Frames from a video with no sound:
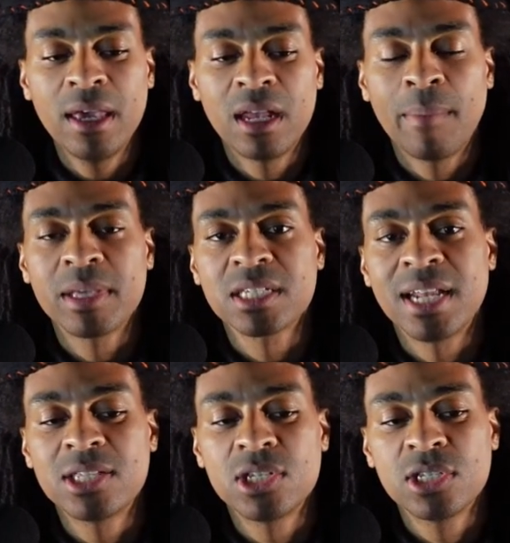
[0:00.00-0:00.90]
And I'm
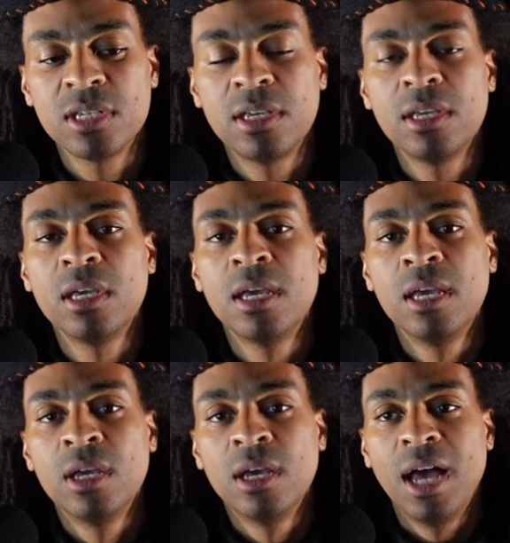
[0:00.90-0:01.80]
excited to see
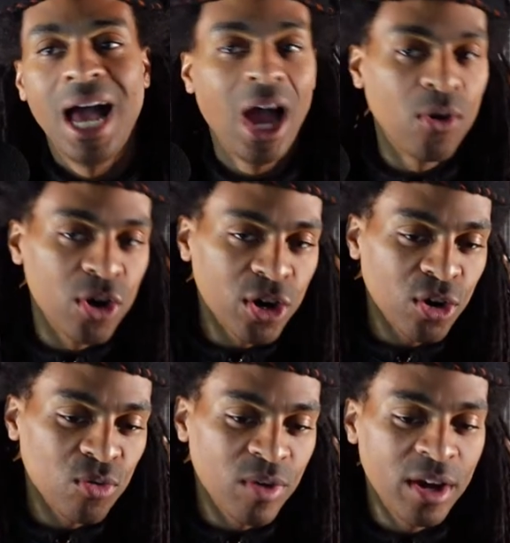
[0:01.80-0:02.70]
how her
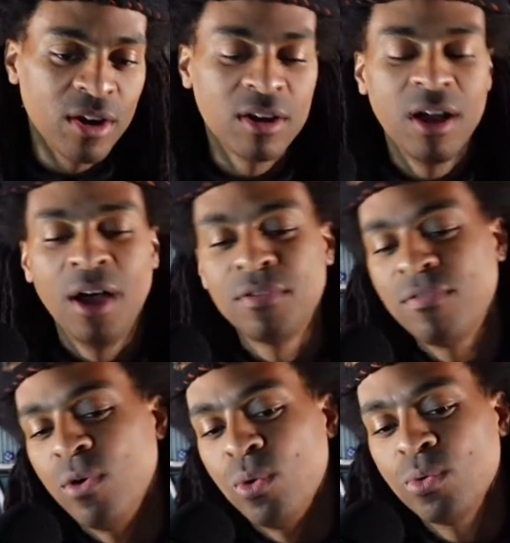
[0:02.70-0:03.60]
career
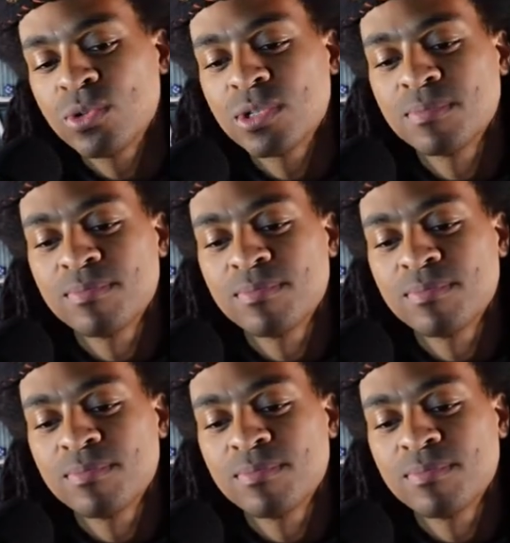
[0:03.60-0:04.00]
unfolds.